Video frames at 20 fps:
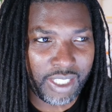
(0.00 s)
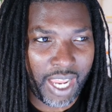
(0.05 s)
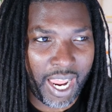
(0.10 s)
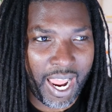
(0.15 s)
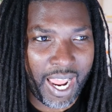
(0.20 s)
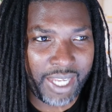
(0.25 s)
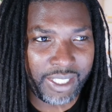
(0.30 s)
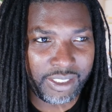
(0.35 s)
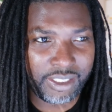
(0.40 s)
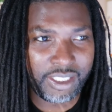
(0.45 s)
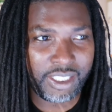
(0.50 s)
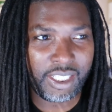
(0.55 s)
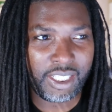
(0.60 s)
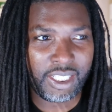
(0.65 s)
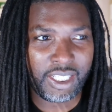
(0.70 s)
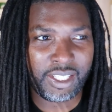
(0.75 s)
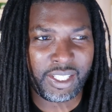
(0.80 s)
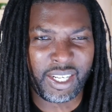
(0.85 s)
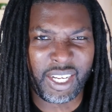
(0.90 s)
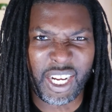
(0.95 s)

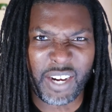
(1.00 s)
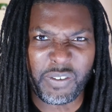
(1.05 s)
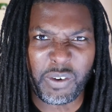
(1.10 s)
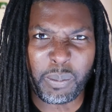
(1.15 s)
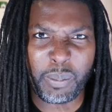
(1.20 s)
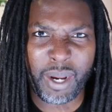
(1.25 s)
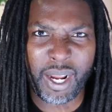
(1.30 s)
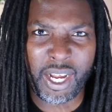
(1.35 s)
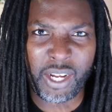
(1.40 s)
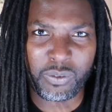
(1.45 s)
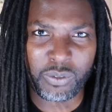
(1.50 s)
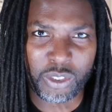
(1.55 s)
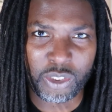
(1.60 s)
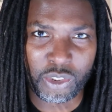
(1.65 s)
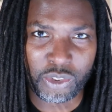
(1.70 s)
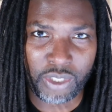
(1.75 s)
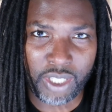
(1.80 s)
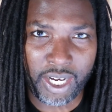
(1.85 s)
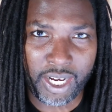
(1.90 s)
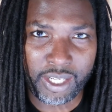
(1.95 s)
idea that everybody was
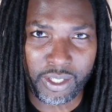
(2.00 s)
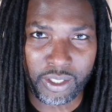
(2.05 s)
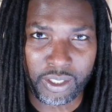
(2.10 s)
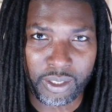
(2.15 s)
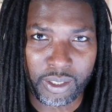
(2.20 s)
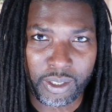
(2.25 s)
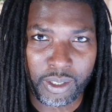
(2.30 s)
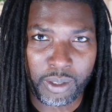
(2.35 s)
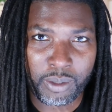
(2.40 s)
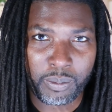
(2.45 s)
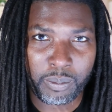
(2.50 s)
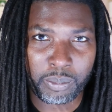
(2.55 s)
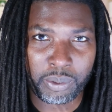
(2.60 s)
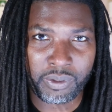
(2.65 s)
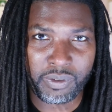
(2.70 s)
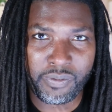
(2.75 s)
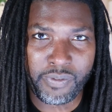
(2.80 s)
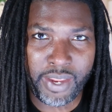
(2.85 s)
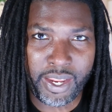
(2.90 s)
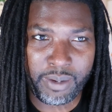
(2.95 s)
trying to
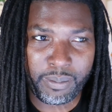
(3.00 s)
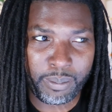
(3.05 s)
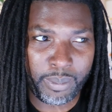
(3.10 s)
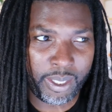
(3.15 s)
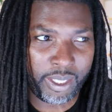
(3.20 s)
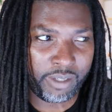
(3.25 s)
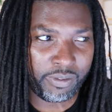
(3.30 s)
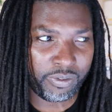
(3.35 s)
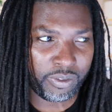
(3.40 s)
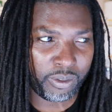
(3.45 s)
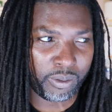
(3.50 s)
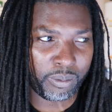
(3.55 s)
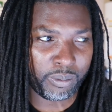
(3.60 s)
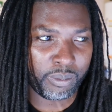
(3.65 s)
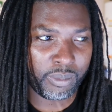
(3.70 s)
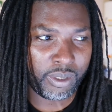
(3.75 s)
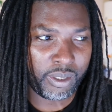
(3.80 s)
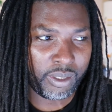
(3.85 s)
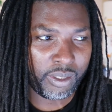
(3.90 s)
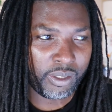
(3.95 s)
prevent me from
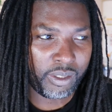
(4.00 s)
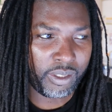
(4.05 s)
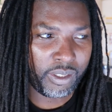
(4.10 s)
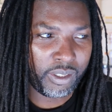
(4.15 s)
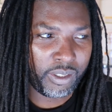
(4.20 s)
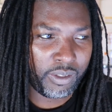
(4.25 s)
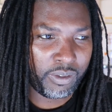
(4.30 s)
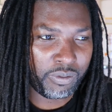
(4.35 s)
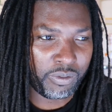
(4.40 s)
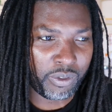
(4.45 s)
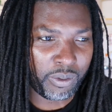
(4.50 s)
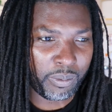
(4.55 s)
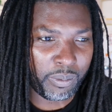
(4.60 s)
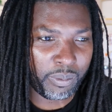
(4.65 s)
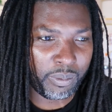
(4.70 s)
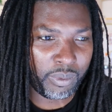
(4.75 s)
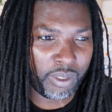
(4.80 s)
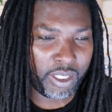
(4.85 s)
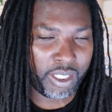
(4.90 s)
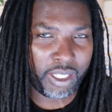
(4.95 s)

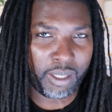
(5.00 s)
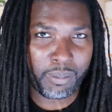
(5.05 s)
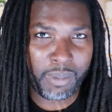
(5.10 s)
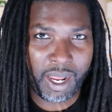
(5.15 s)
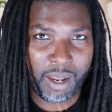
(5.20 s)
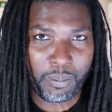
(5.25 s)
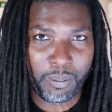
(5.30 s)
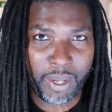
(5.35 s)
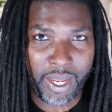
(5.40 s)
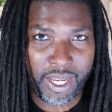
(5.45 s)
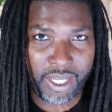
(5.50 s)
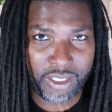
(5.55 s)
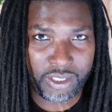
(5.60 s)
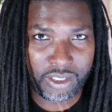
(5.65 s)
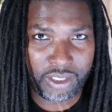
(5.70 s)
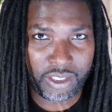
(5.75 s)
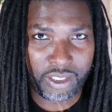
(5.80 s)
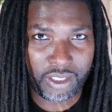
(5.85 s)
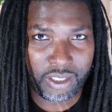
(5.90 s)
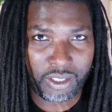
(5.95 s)
looking my
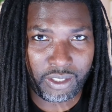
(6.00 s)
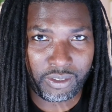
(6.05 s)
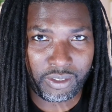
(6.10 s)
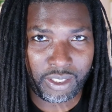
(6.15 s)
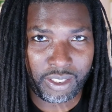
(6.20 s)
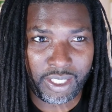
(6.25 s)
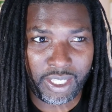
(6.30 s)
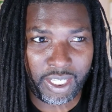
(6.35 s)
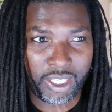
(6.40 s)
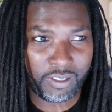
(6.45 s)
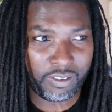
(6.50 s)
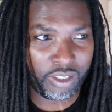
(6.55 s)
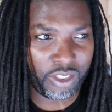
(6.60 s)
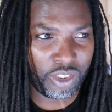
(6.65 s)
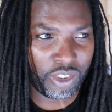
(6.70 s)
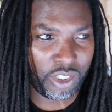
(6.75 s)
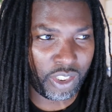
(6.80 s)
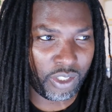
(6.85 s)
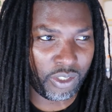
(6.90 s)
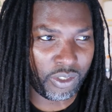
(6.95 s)
best on the day of the
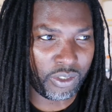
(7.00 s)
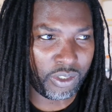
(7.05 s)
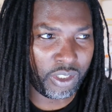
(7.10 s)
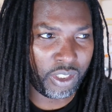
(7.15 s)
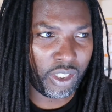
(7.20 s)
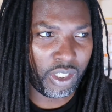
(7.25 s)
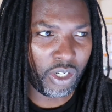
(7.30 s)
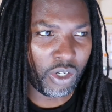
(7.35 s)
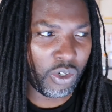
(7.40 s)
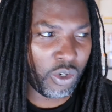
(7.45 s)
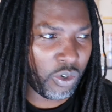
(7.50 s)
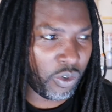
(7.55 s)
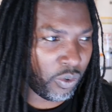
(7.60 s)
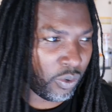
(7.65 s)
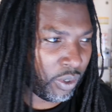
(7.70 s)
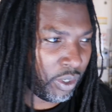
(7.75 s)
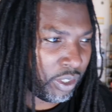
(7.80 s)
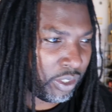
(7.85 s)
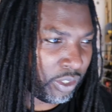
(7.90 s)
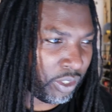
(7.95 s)
show. Oh,
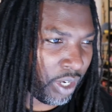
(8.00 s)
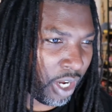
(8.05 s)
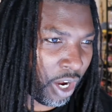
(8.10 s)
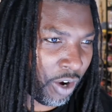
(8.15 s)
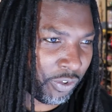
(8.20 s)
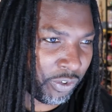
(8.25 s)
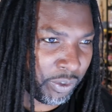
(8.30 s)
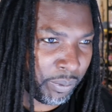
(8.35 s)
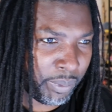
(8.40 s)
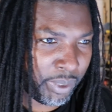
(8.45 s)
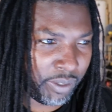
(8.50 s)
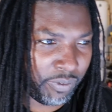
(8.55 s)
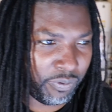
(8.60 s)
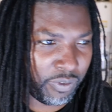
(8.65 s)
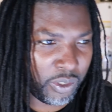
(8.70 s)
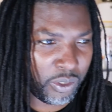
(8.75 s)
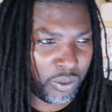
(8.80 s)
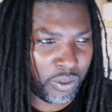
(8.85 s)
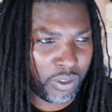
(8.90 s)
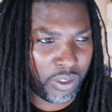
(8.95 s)
you offer me
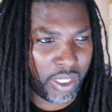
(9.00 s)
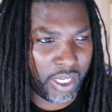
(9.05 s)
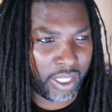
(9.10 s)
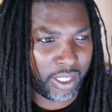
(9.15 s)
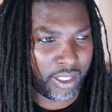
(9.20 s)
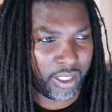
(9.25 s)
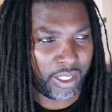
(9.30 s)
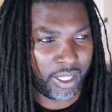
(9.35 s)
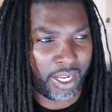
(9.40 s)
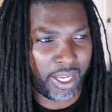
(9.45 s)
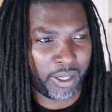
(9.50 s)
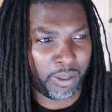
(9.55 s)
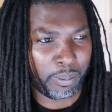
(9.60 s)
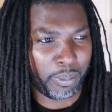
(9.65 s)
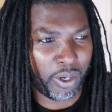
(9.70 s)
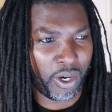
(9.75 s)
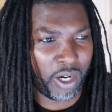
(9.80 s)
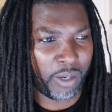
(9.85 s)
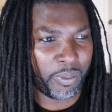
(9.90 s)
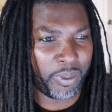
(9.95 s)
food at a
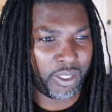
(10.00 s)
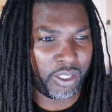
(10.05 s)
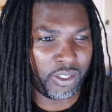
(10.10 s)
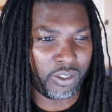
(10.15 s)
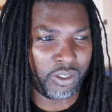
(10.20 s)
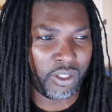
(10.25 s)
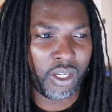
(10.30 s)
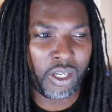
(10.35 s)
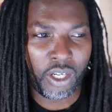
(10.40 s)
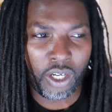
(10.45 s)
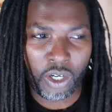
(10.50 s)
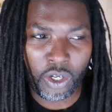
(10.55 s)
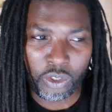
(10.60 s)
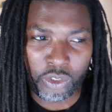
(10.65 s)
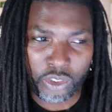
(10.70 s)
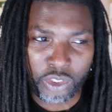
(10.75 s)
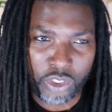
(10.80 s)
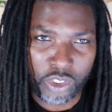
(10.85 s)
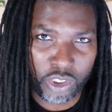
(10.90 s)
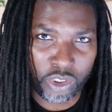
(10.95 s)
barbecue. Oh,
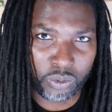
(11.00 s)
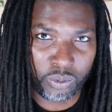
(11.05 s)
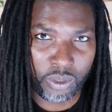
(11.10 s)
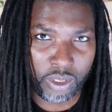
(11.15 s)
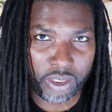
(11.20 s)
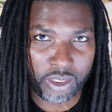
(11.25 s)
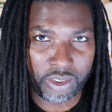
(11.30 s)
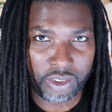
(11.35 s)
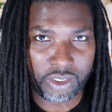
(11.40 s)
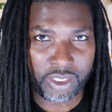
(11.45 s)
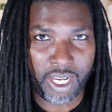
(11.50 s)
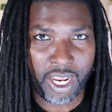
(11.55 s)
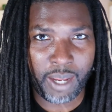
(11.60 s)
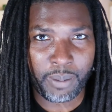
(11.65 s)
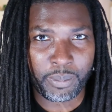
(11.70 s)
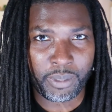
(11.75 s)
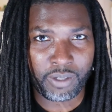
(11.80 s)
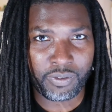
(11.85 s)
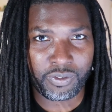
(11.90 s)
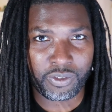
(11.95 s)
you just want to stop
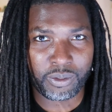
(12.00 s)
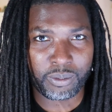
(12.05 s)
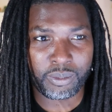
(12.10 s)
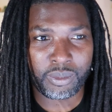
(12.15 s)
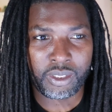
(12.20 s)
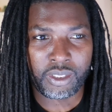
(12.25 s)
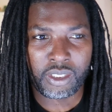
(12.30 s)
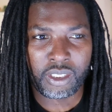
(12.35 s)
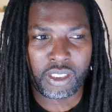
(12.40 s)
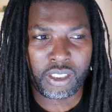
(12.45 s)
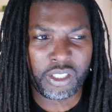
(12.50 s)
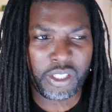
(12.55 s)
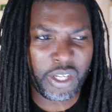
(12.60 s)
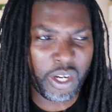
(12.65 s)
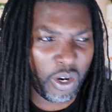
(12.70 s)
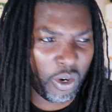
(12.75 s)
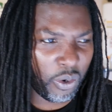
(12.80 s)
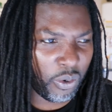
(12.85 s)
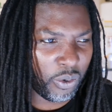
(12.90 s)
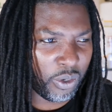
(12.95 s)
me from.
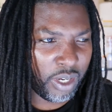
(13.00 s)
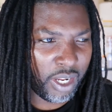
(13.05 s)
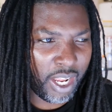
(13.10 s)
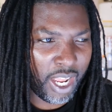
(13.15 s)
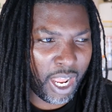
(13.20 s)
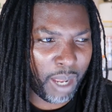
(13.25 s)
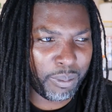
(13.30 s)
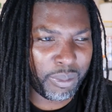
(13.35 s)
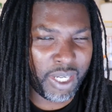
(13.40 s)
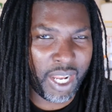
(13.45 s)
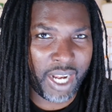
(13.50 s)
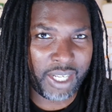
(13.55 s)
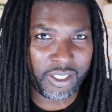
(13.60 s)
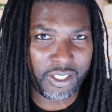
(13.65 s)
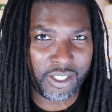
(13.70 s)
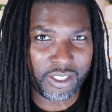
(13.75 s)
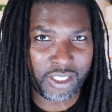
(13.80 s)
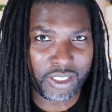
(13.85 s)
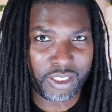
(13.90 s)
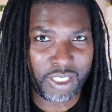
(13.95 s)
No, I'm not
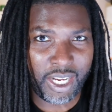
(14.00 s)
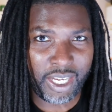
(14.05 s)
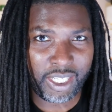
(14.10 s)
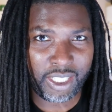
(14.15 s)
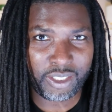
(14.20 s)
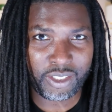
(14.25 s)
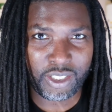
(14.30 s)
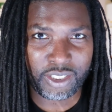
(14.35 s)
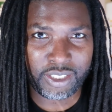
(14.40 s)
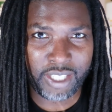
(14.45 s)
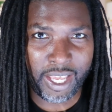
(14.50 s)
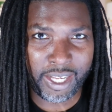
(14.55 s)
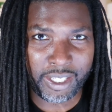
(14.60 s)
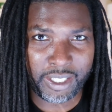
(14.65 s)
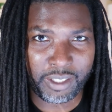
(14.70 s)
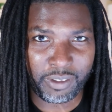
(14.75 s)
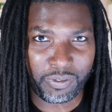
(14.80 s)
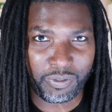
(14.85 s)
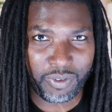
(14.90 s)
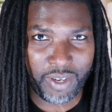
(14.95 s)
going to take it just out of
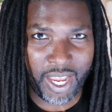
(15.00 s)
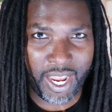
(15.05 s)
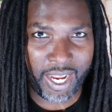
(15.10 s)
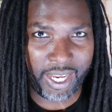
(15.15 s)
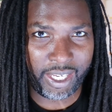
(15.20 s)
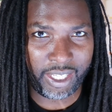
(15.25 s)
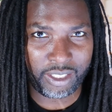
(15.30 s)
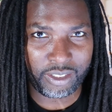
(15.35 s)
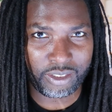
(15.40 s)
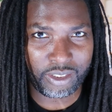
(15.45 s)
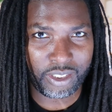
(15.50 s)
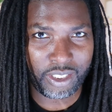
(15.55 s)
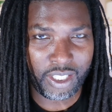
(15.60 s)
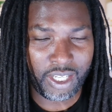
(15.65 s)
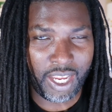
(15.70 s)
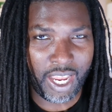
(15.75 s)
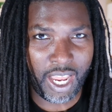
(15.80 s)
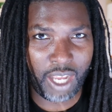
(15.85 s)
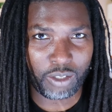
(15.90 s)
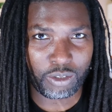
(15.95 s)
defiance.
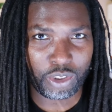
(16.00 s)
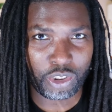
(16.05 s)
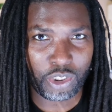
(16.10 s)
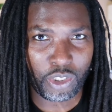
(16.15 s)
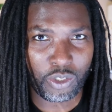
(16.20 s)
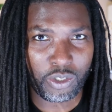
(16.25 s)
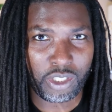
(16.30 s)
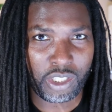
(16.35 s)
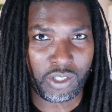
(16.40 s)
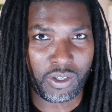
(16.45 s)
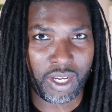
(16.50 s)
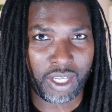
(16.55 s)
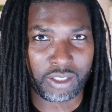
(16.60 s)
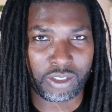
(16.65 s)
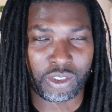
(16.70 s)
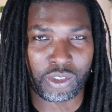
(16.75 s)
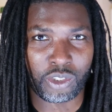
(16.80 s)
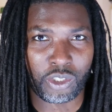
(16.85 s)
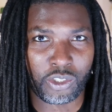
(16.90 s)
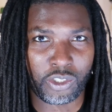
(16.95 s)
I'll show you how
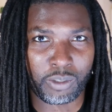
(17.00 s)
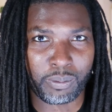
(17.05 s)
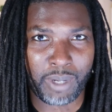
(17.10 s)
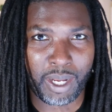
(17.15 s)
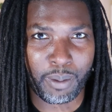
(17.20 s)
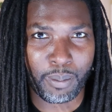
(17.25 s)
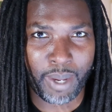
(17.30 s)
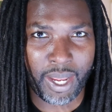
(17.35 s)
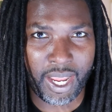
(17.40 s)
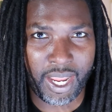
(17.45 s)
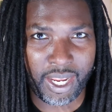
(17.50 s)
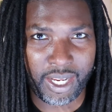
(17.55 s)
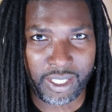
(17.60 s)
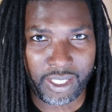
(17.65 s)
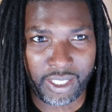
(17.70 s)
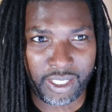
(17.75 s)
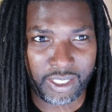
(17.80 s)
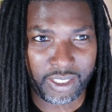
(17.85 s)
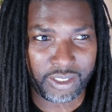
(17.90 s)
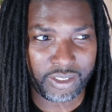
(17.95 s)
strong my mind
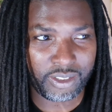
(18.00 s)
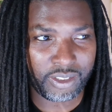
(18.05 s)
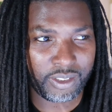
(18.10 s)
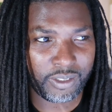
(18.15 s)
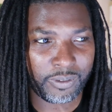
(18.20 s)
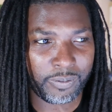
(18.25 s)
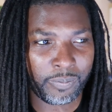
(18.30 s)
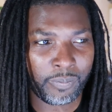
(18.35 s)
is.